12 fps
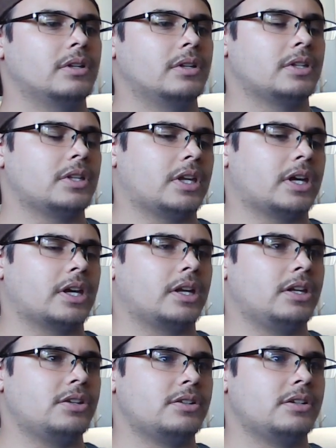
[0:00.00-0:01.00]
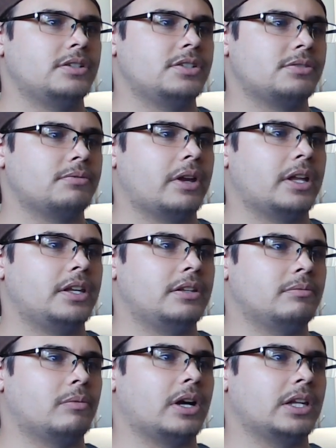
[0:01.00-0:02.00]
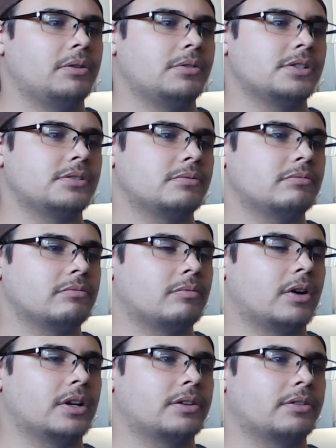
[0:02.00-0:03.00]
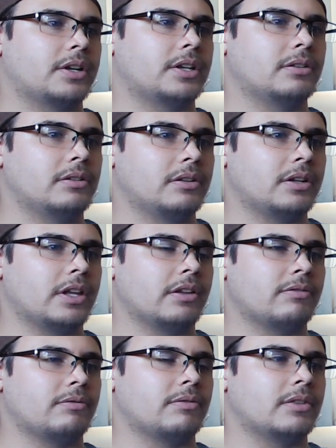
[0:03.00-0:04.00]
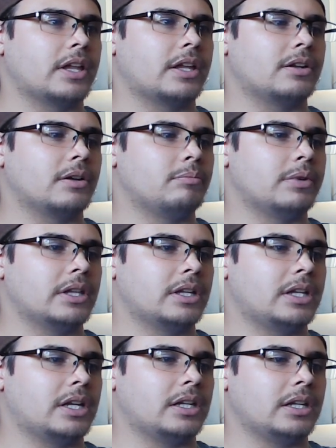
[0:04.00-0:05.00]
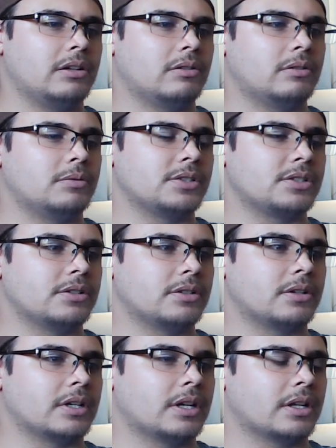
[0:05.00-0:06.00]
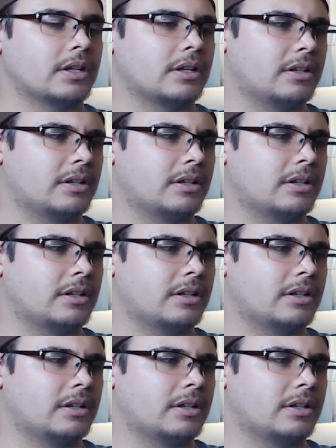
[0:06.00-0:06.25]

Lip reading: Yeah, he should have just ran in while he was wondering if that ability in Eagle was good or not.